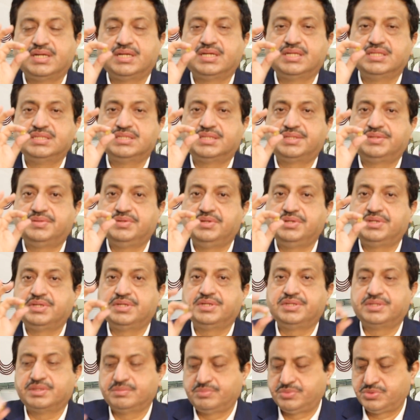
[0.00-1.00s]
it is a
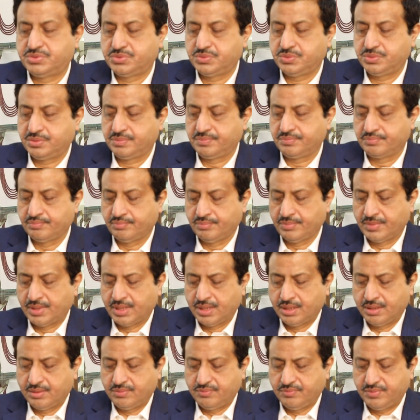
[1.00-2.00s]
treated gemstone.
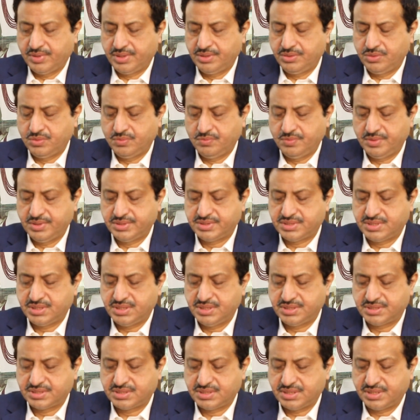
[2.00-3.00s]
When you will see
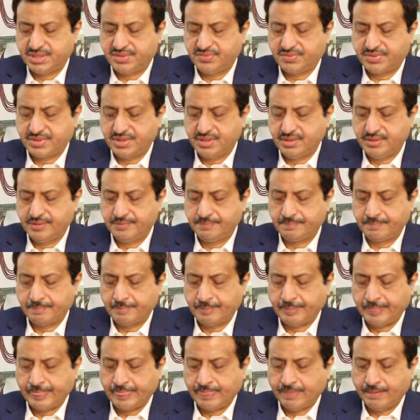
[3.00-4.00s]
its certificate,
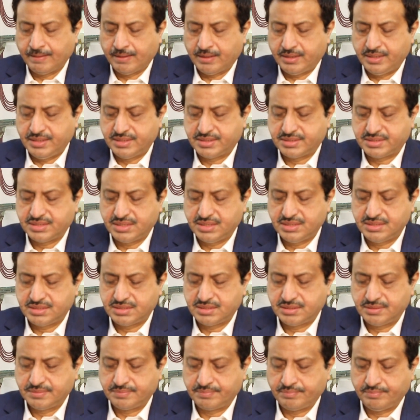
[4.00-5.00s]
it
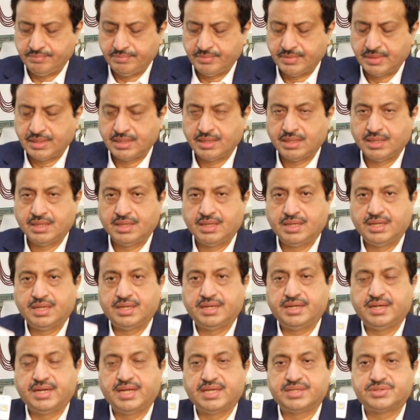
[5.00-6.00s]
says
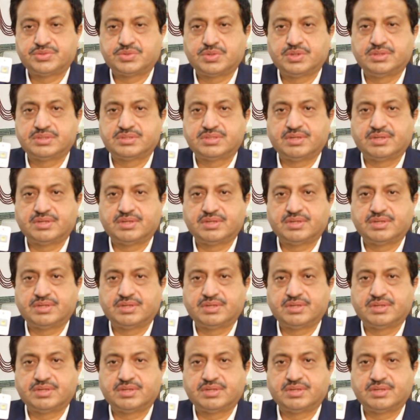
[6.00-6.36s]
natural